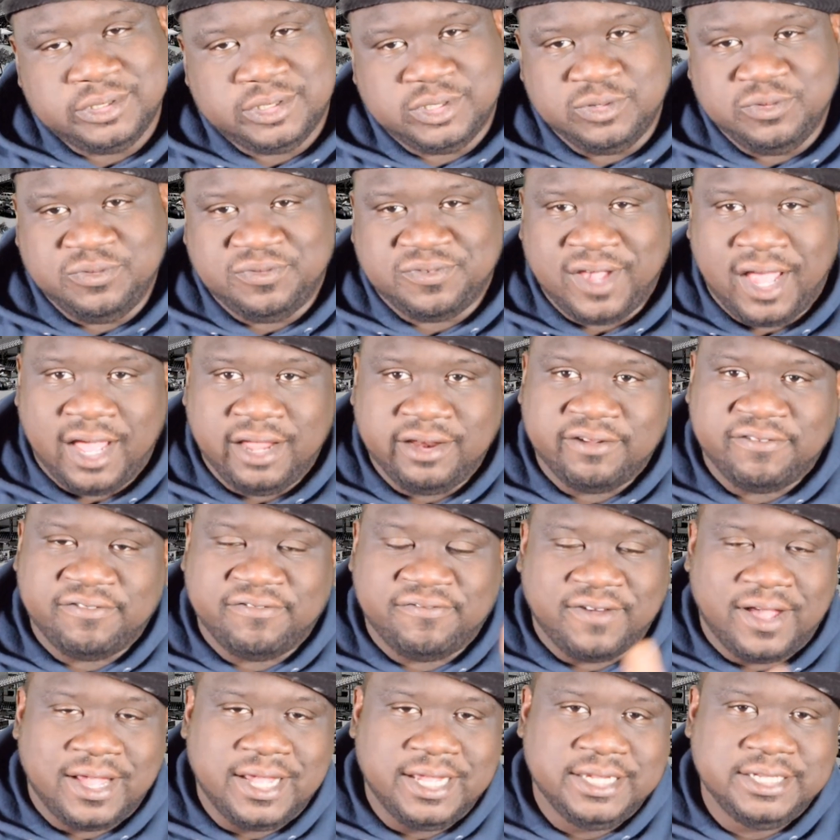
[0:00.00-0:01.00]
to kind of
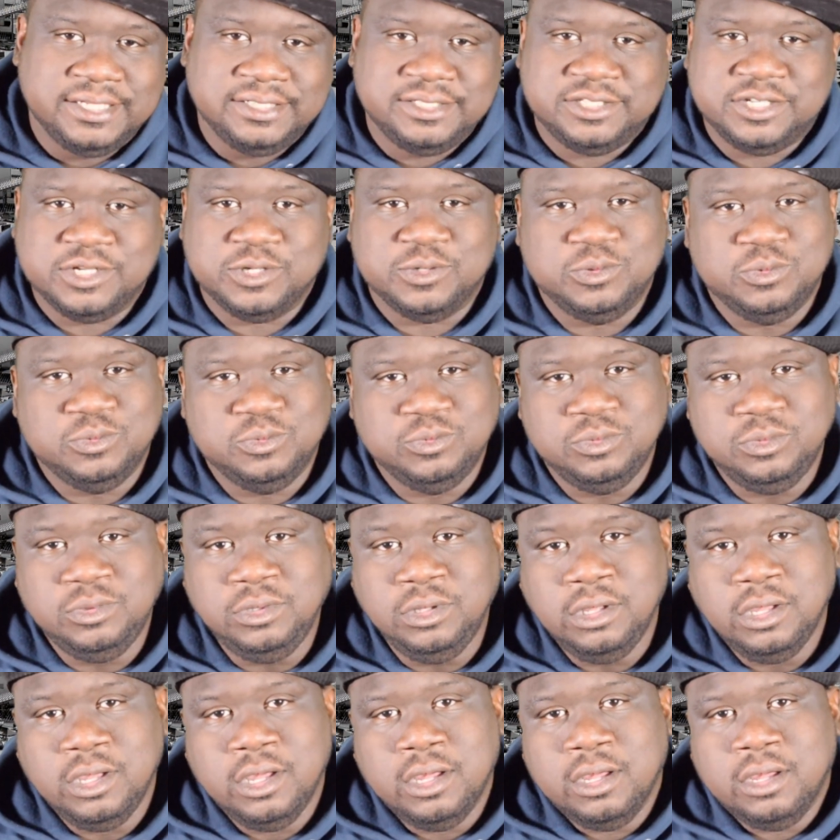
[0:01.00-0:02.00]

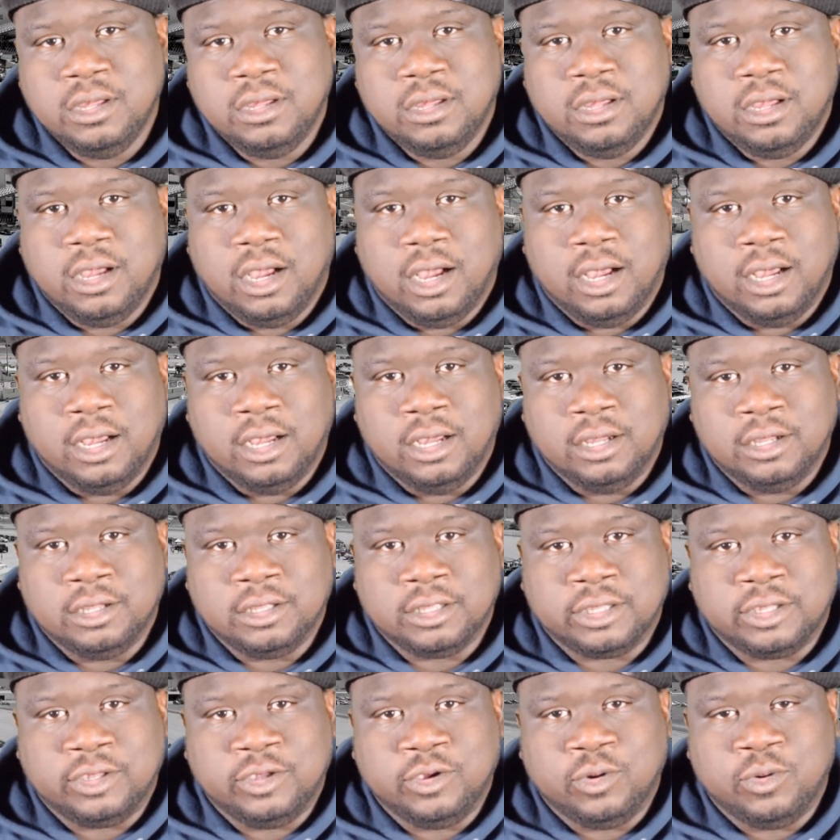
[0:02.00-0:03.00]
fine-tune
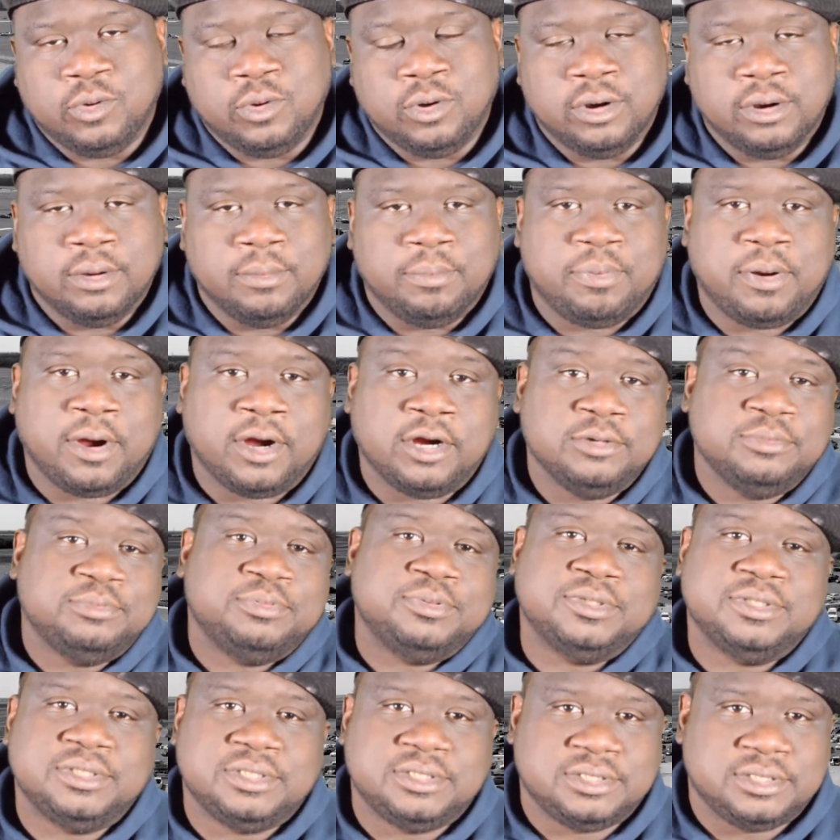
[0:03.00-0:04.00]
your
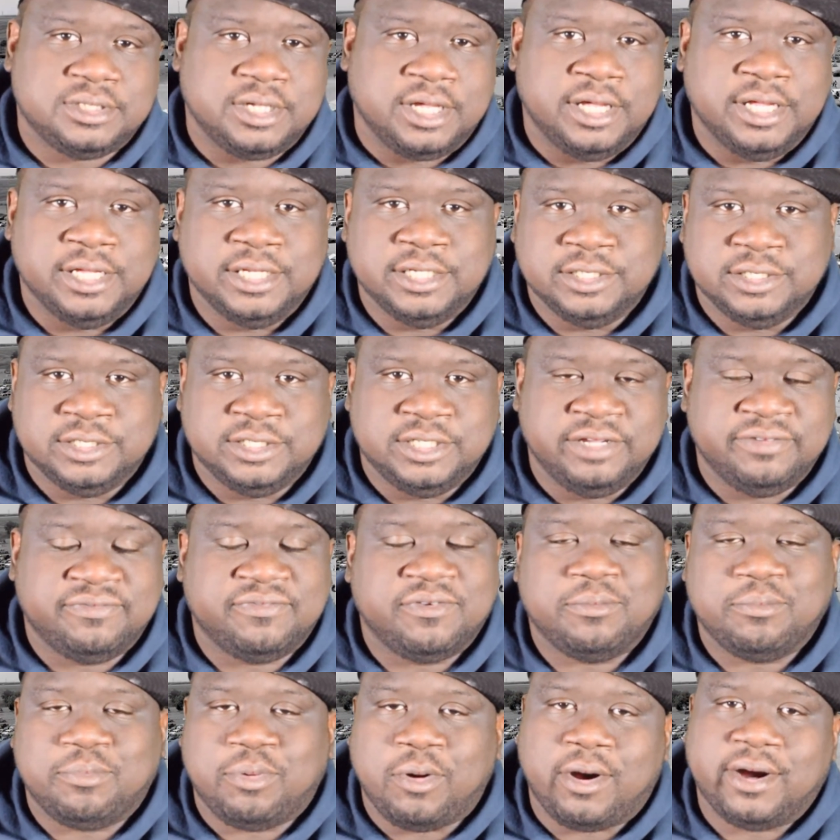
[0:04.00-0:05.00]
purpose and
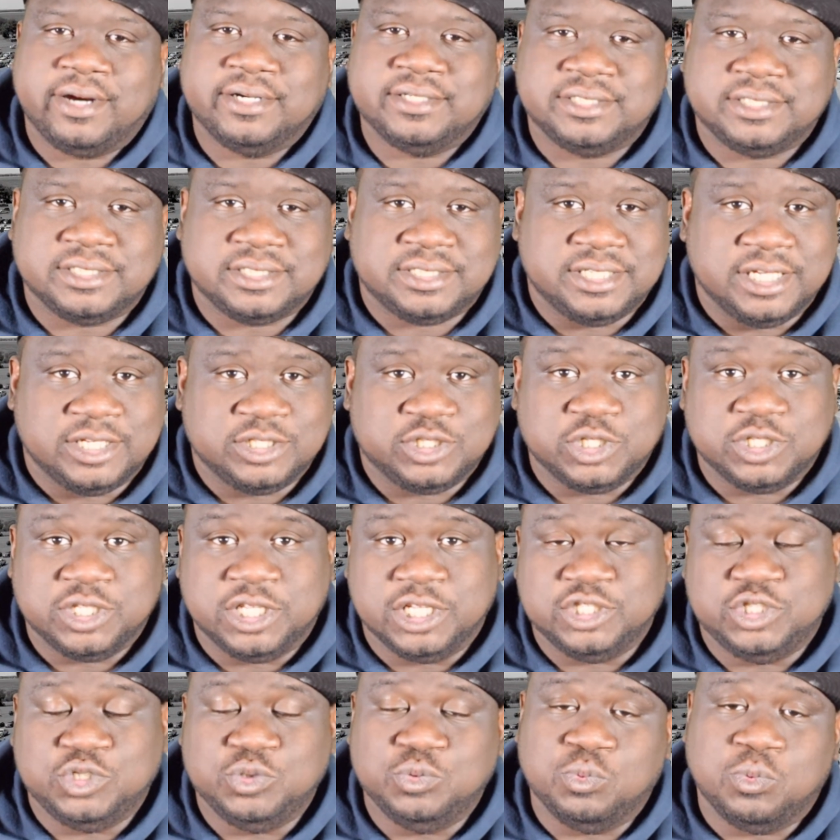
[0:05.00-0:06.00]
different parts, etc.,
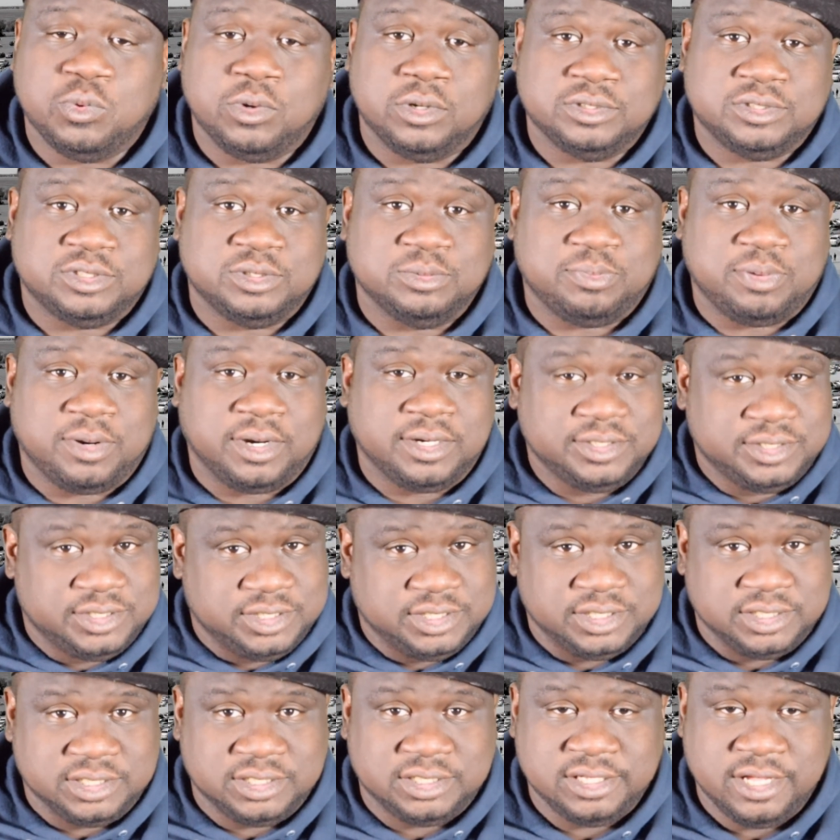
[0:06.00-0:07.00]
that you want to
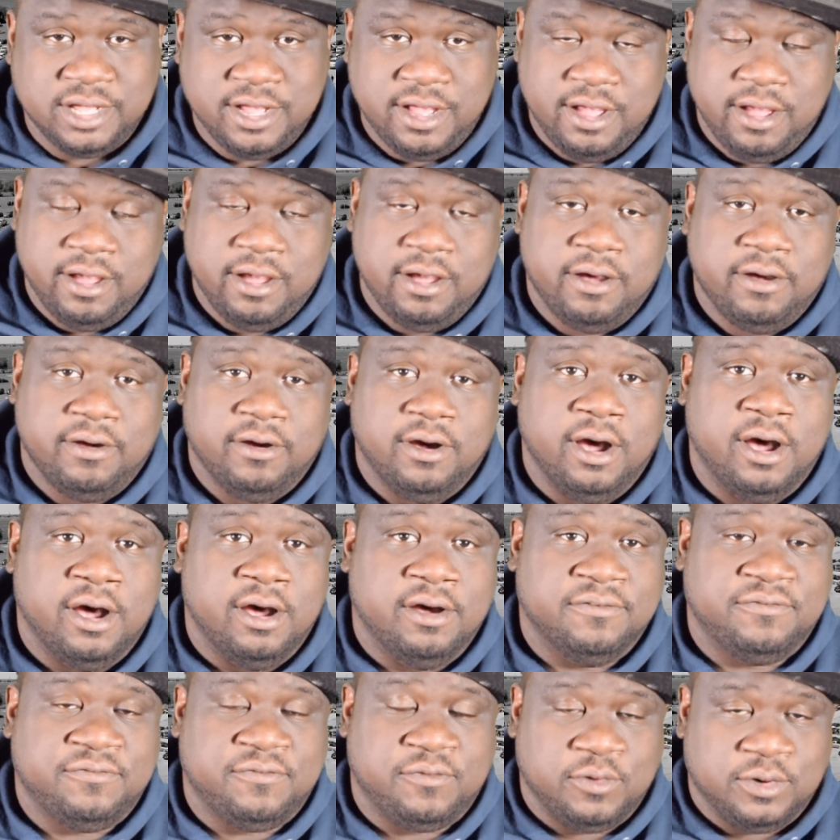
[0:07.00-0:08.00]
purchase
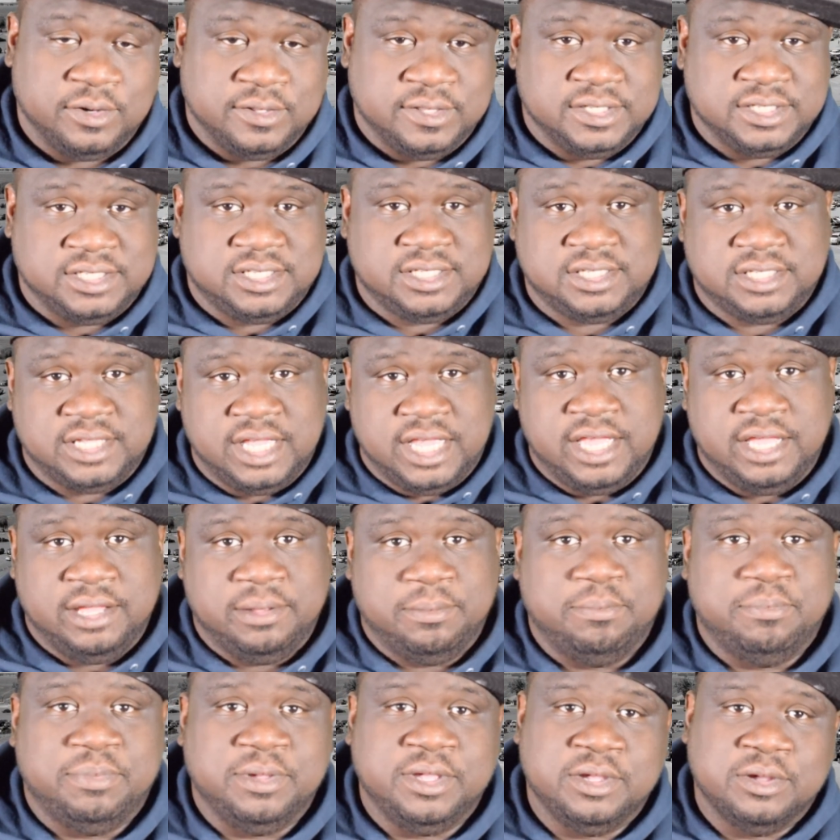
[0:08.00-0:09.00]
for this
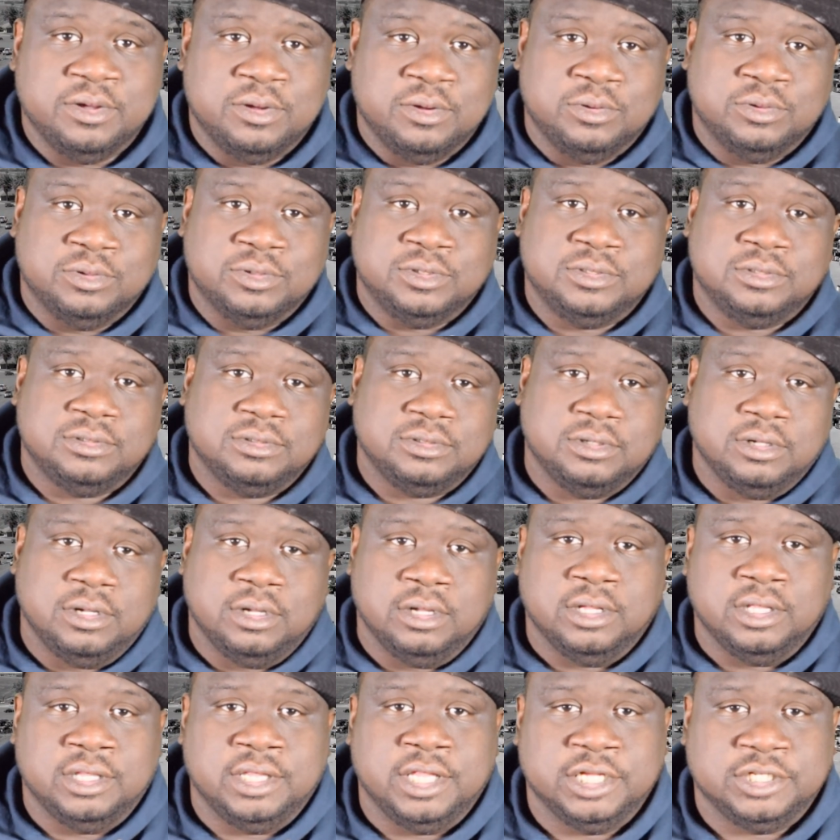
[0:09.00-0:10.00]
said build
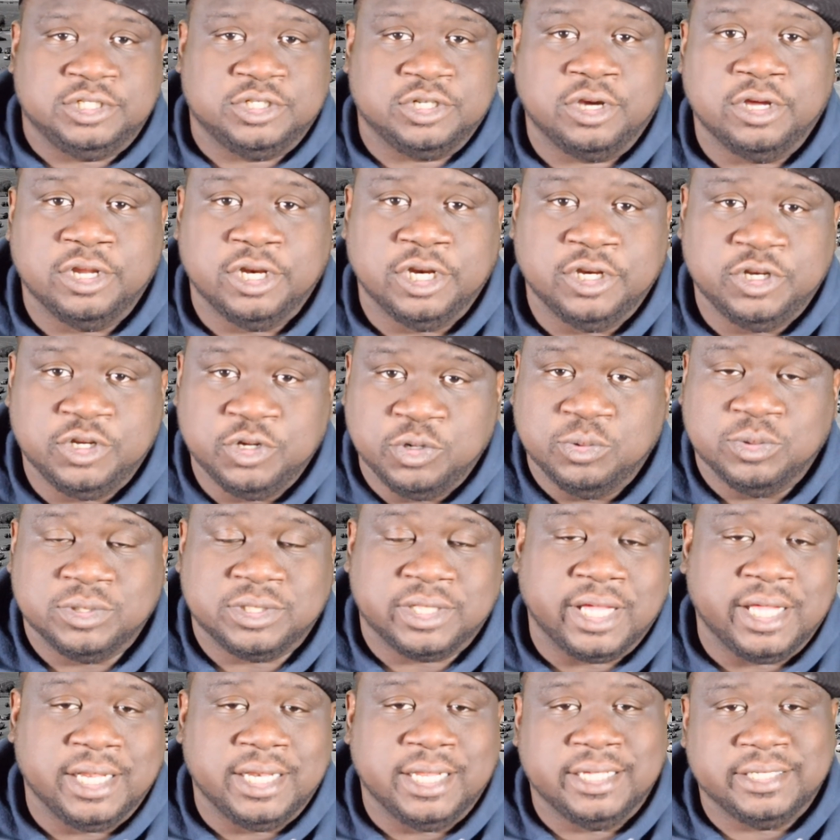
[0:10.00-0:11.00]
that you're going to do
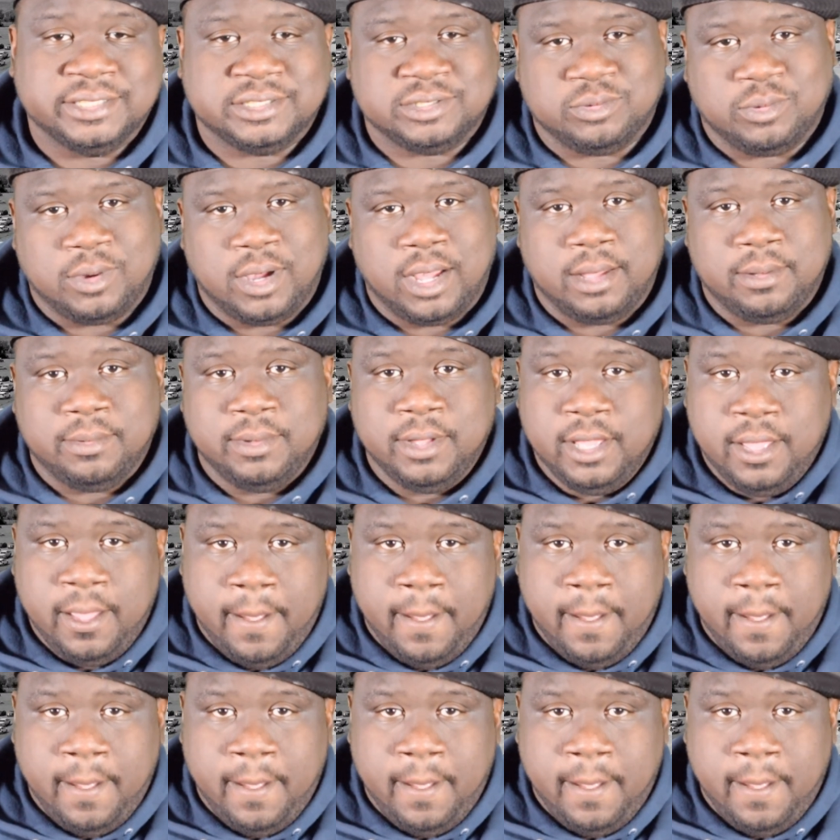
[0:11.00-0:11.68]
with the LS swap